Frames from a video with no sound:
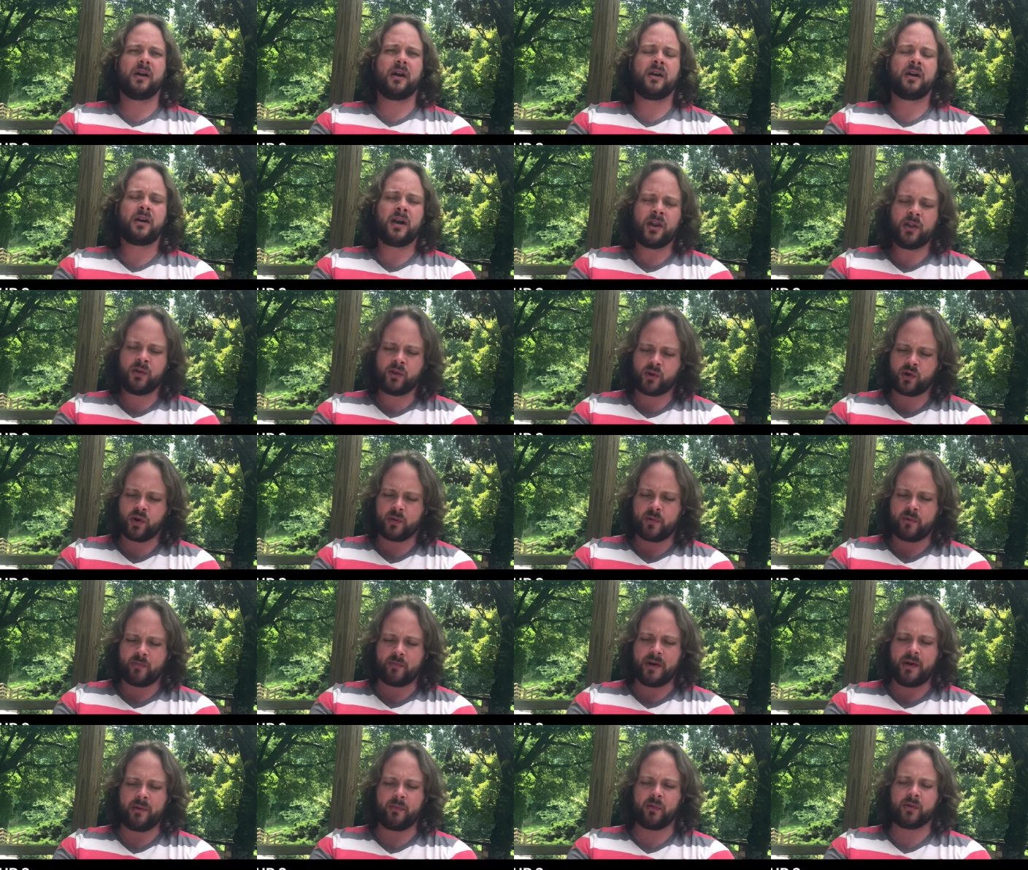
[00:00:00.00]
Another group
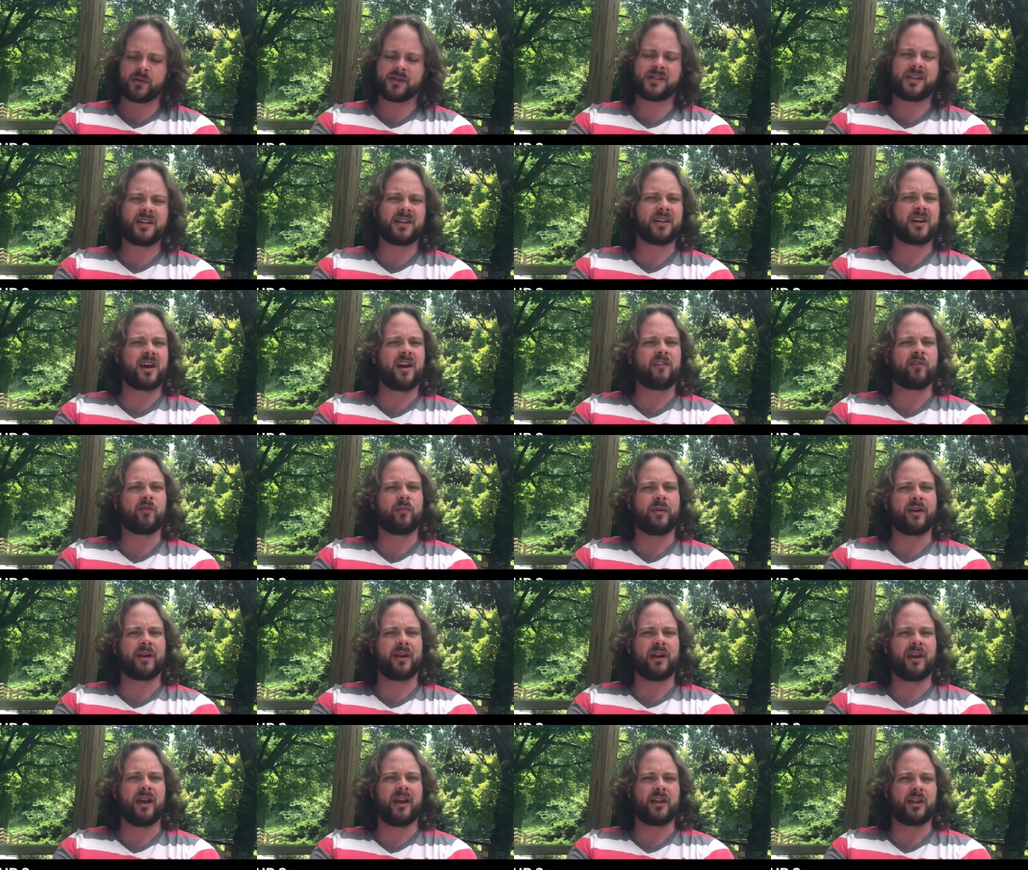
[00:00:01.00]
of people see the
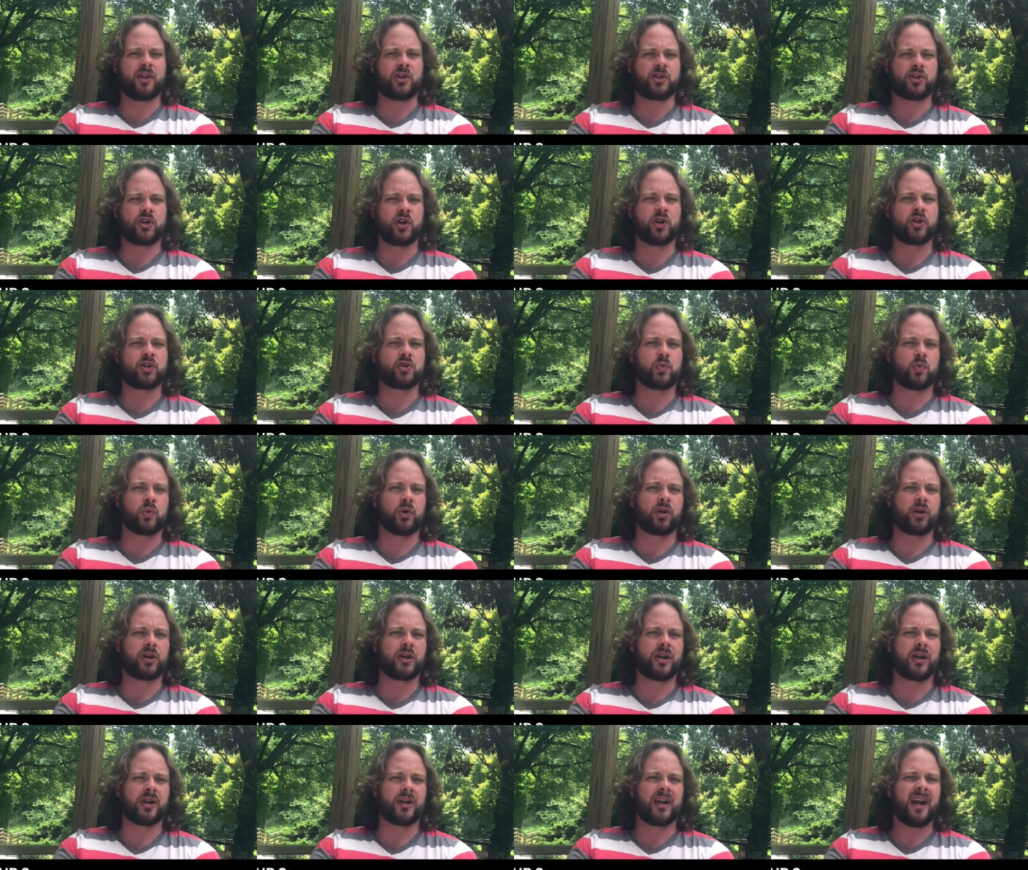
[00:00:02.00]
government and the church
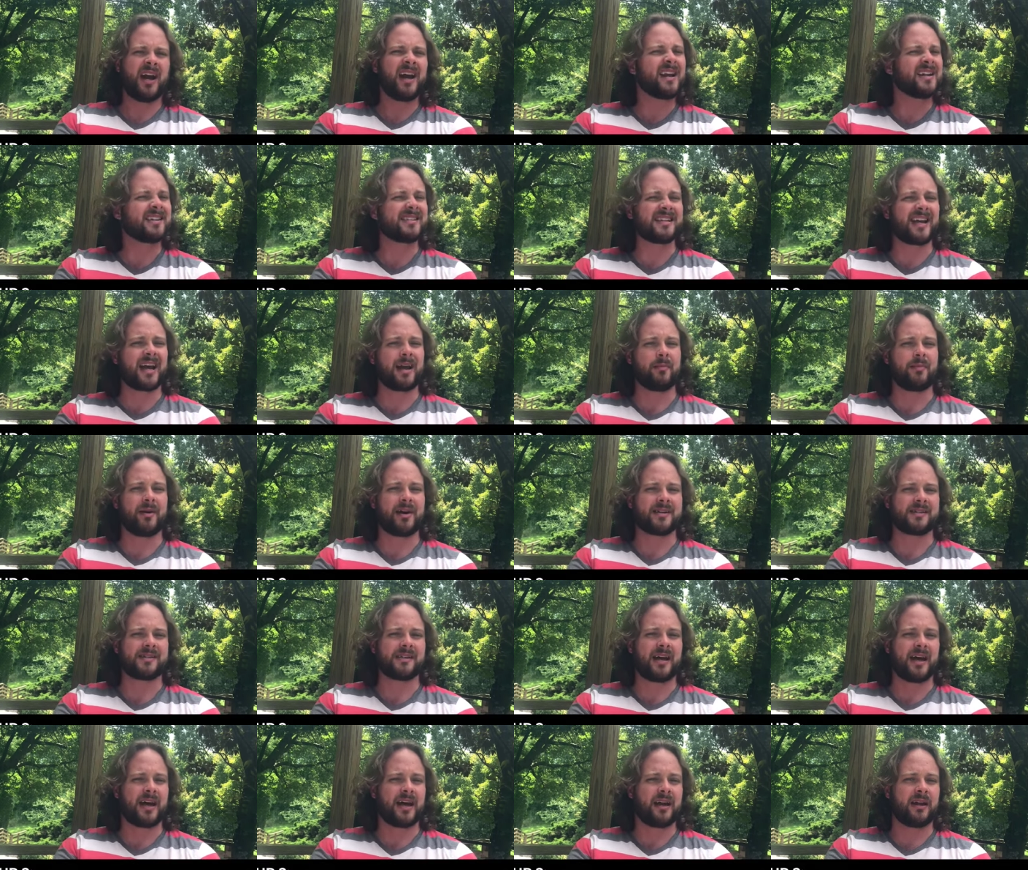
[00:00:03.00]
working kind of side by
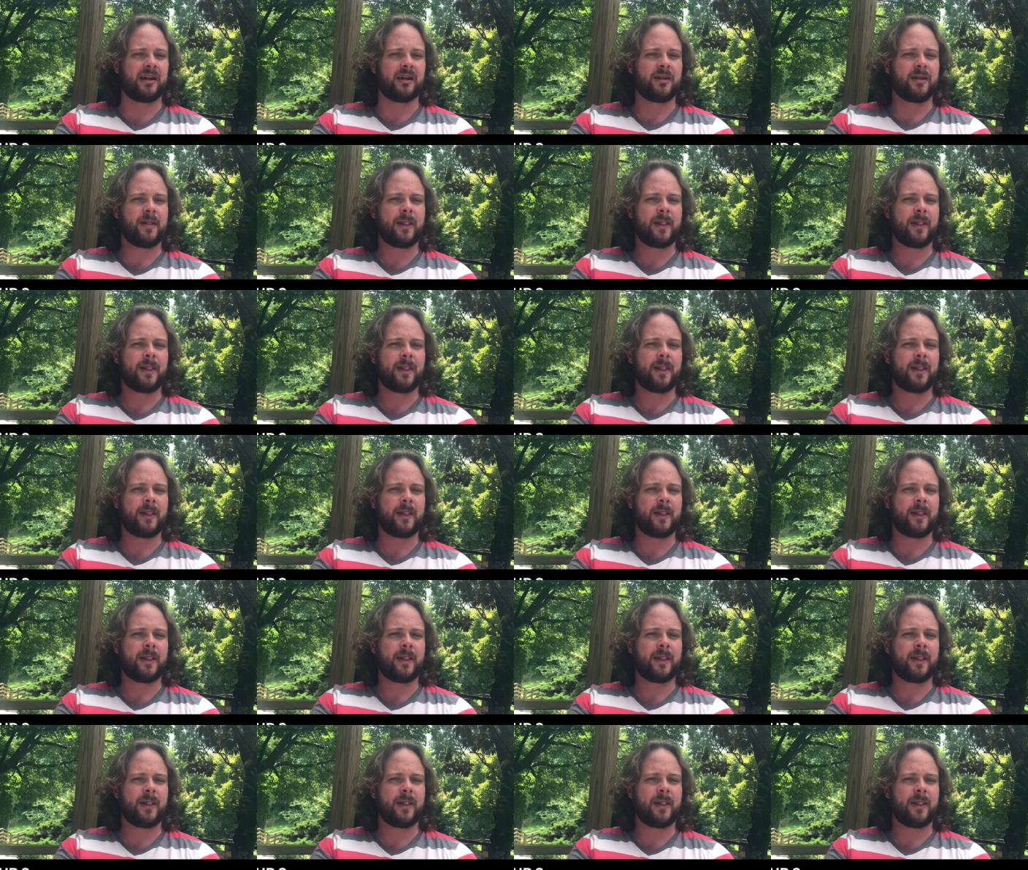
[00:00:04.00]
side.